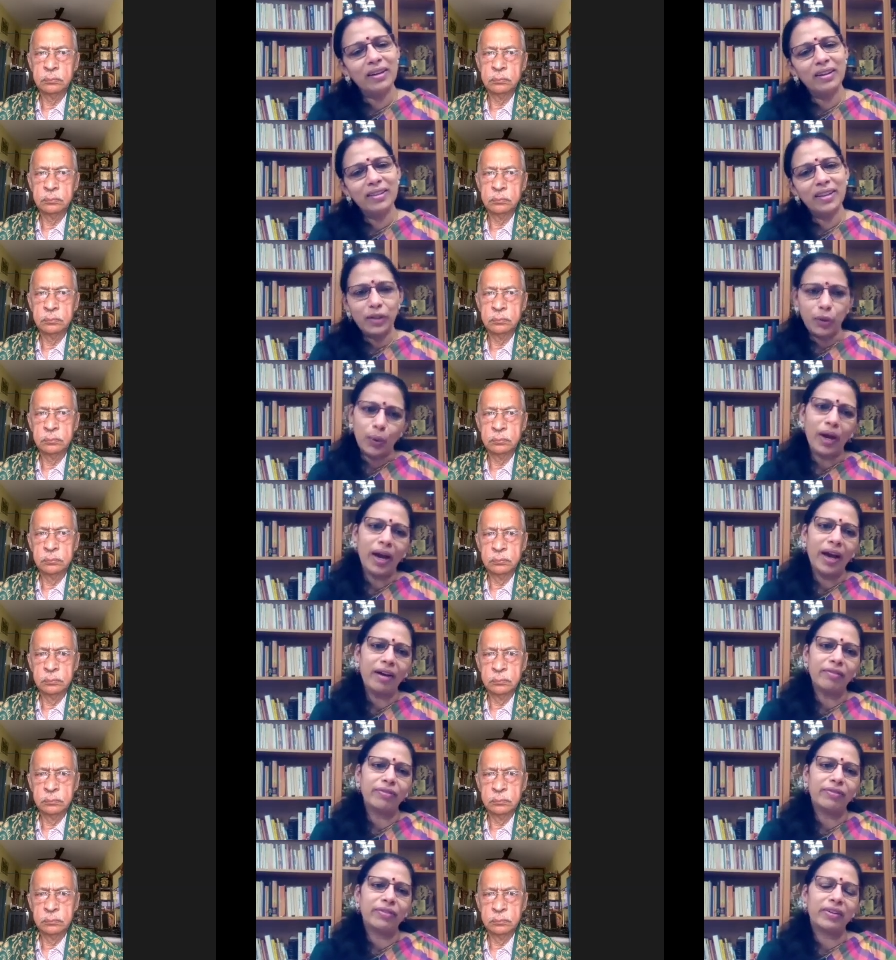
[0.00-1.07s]
Speaker 1: uh, that you
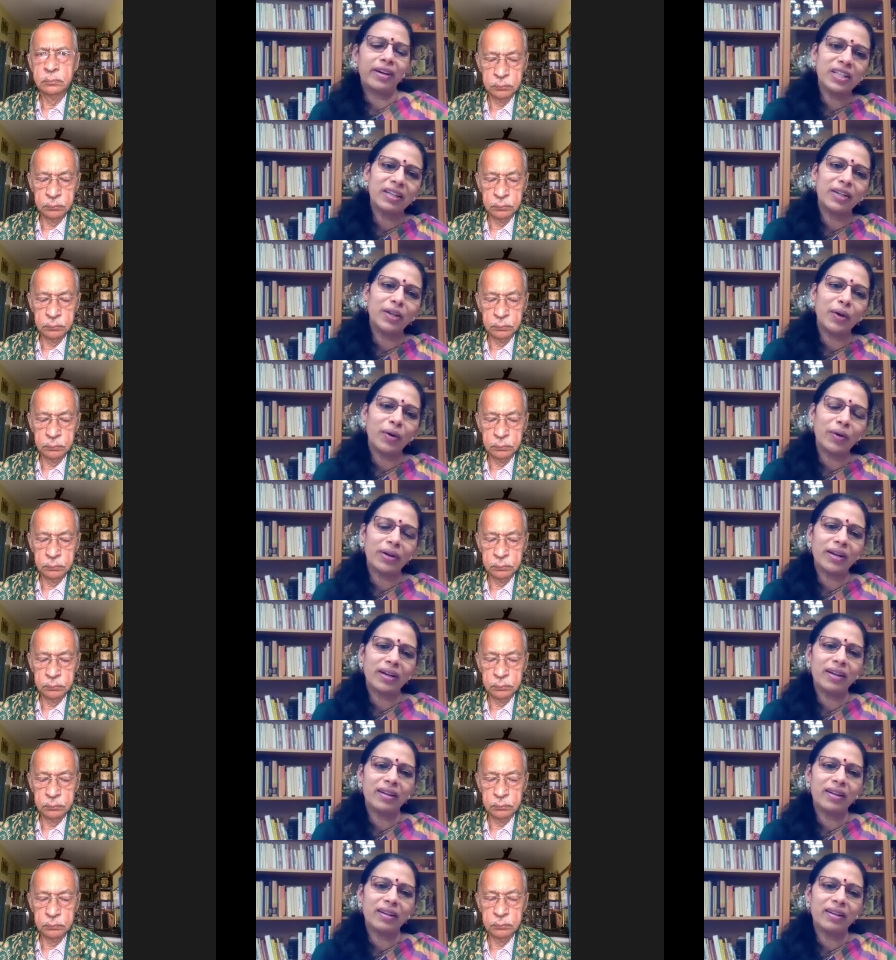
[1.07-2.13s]
have in your
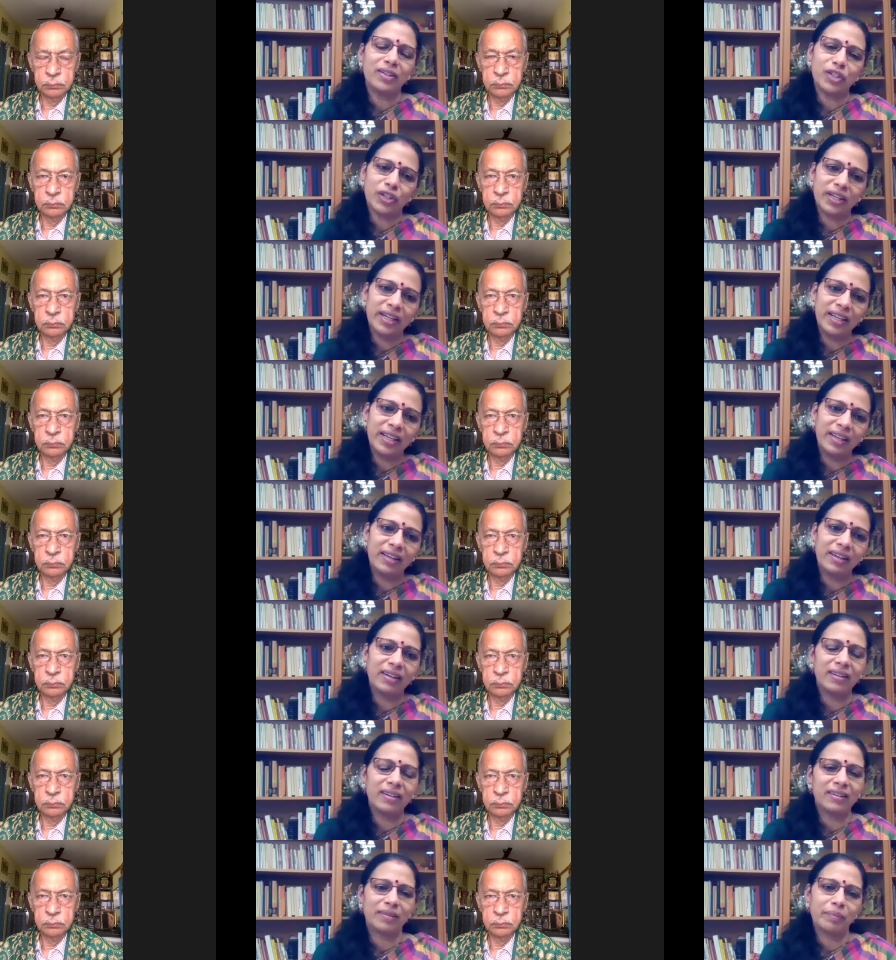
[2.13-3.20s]
journey,
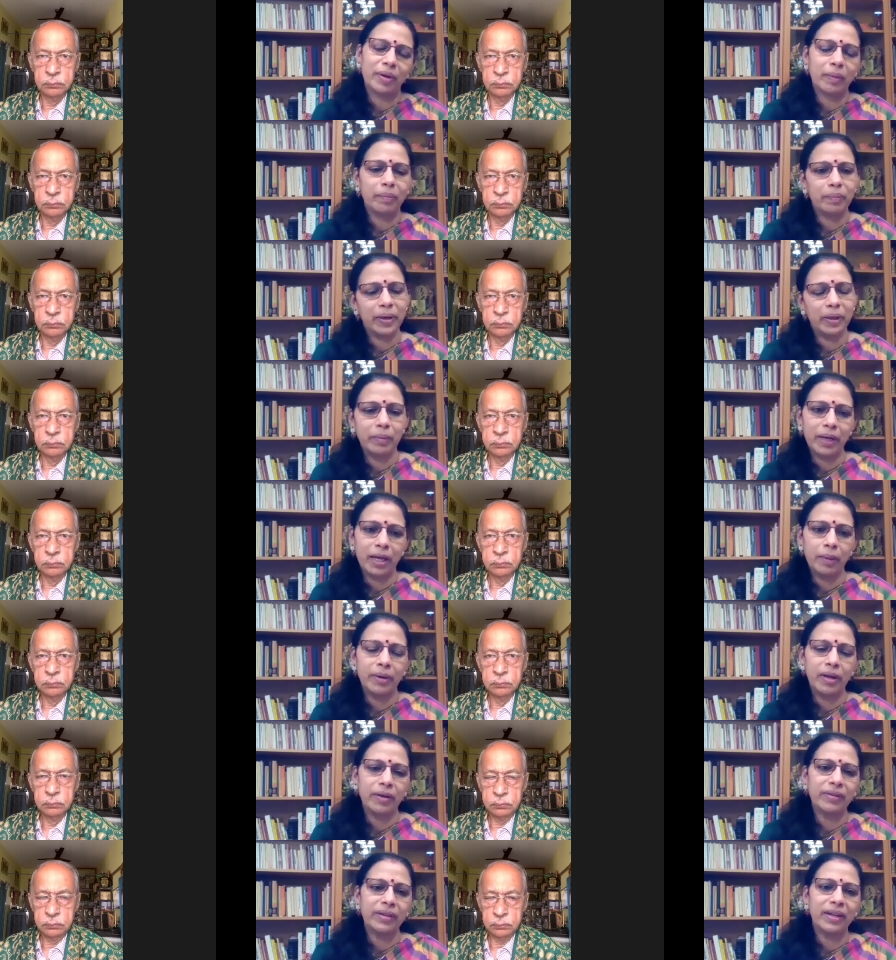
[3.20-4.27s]
Padmanabh
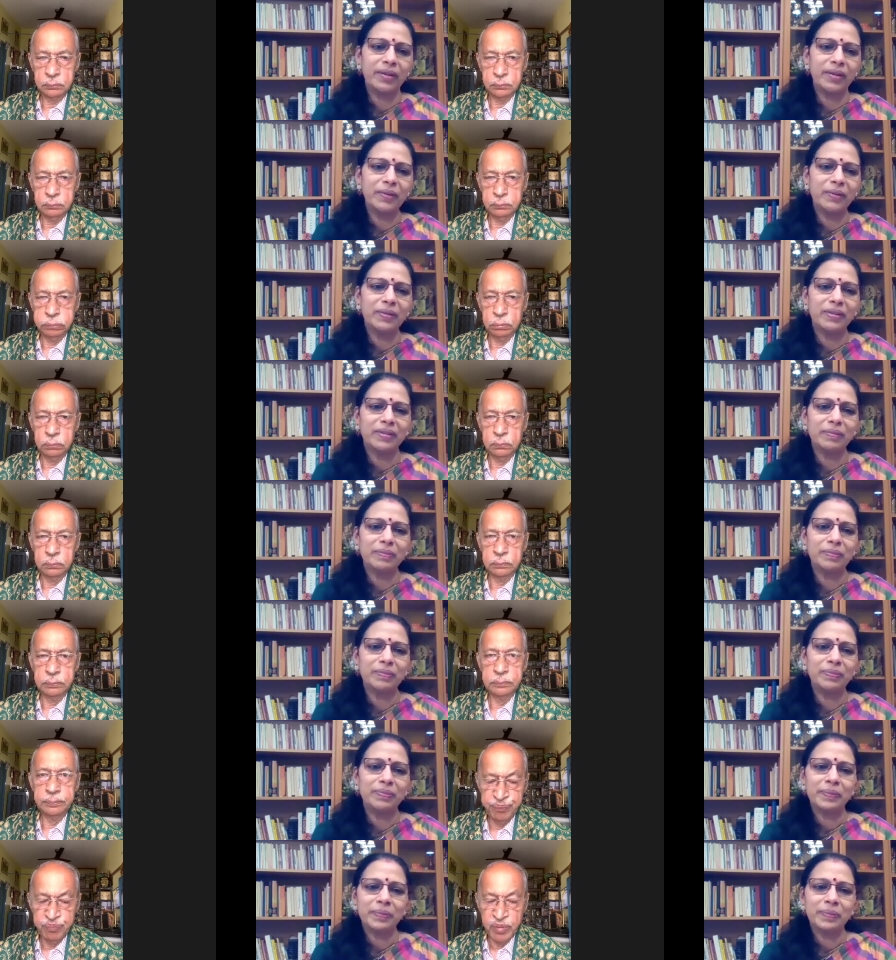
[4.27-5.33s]
Rao Garu?
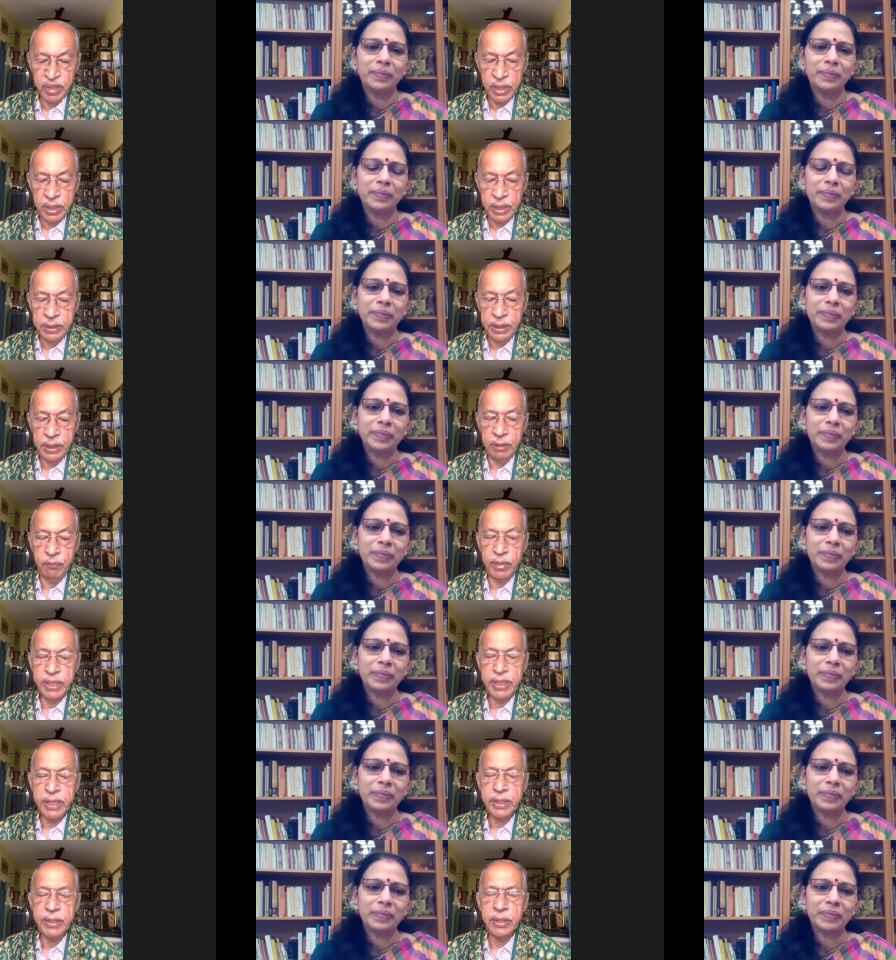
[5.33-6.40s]
Speaker 2: The Vedic
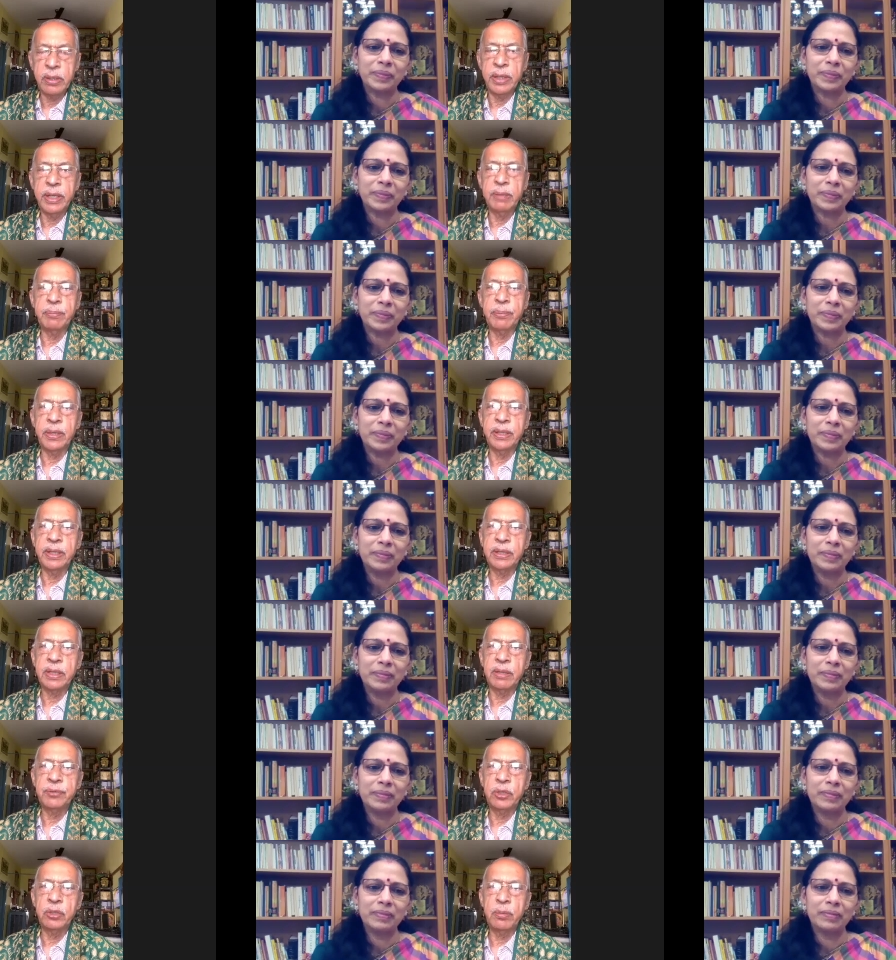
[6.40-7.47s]
recording project of
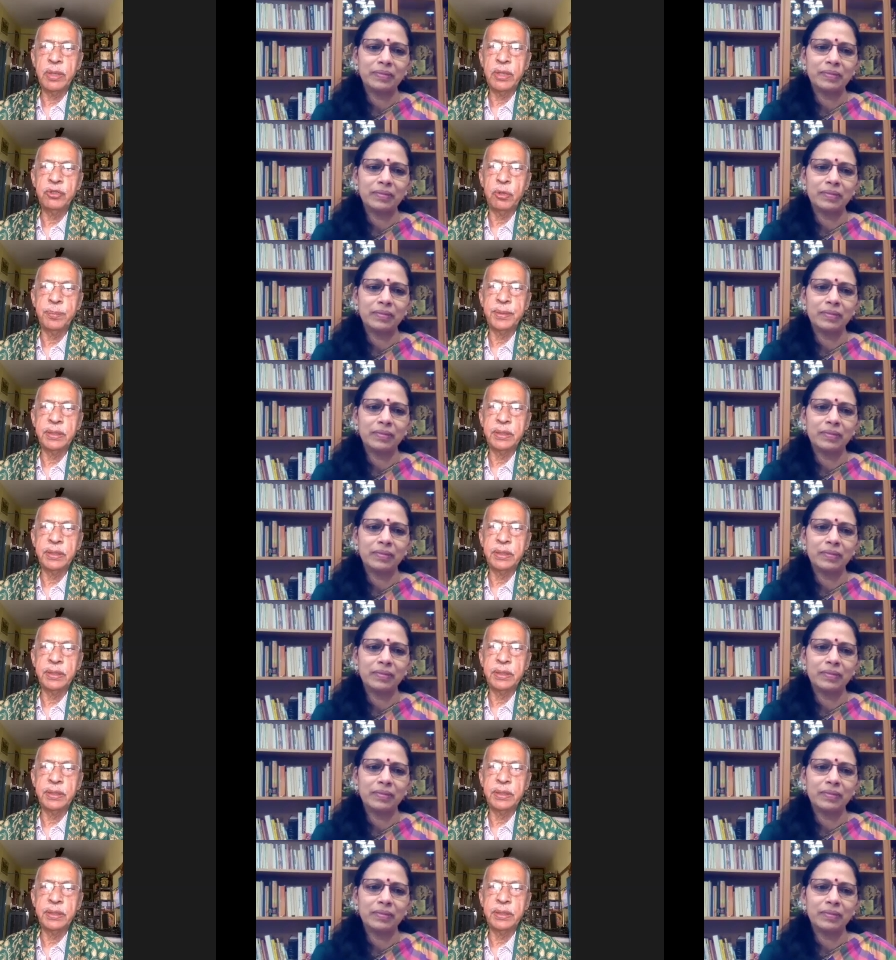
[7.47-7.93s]
Tirumala Tirupati